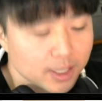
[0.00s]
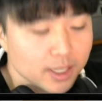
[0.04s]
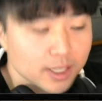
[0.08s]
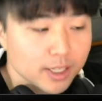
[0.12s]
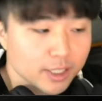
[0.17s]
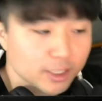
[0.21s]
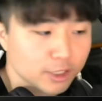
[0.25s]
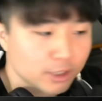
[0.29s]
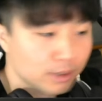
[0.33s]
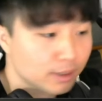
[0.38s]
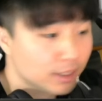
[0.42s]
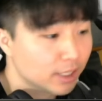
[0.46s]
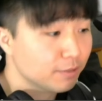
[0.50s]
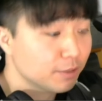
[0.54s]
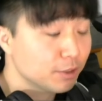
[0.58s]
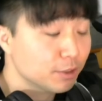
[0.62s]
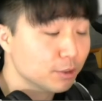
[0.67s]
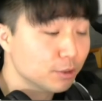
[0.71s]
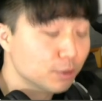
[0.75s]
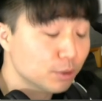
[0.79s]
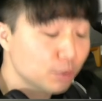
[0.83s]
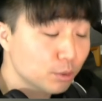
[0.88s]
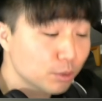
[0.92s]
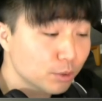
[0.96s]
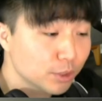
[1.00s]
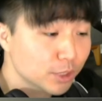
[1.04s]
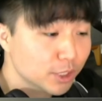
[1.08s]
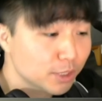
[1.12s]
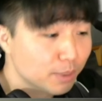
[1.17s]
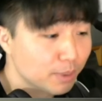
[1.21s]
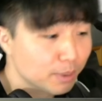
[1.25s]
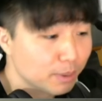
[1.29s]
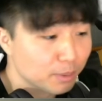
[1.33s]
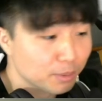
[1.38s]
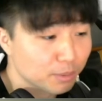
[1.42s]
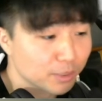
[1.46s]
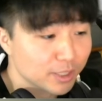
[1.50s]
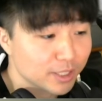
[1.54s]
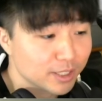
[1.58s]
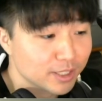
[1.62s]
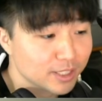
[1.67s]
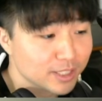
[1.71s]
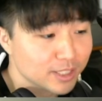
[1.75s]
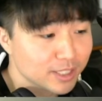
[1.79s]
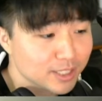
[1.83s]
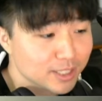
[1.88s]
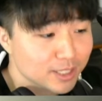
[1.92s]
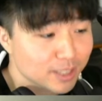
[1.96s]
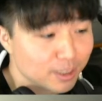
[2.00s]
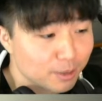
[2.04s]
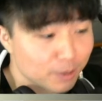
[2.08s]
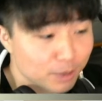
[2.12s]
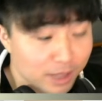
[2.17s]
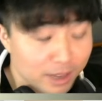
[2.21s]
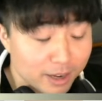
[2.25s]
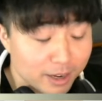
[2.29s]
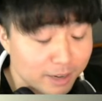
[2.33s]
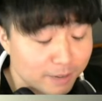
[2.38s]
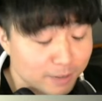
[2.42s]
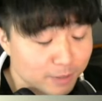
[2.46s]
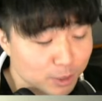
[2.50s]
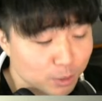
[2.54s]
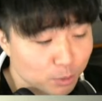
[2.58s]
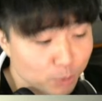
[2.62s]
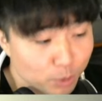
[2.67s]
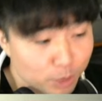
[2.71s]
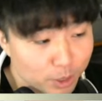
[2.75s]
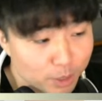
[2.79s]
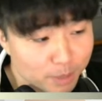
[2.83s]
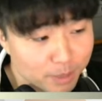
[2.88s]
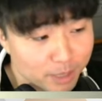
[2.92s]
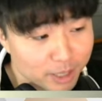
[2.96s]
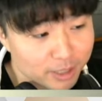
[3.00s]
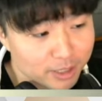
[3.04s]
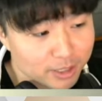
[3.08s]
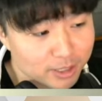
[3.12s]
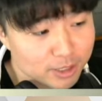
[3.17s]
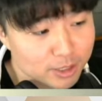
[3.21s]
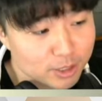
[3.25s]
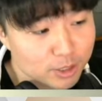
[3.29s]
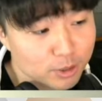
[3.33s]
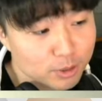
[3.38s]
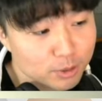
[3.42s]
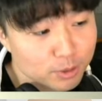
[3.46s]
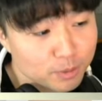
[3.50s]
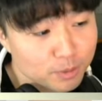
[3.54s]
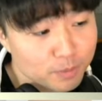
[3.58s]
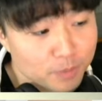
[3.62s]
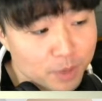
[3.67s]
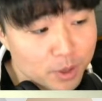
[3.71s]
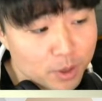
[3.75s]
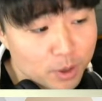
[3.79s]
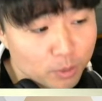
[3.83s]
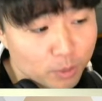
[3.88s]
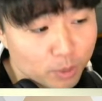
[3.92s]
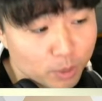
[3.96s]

So I'm going to give you the tools to be able to play this without having to worry about it. So when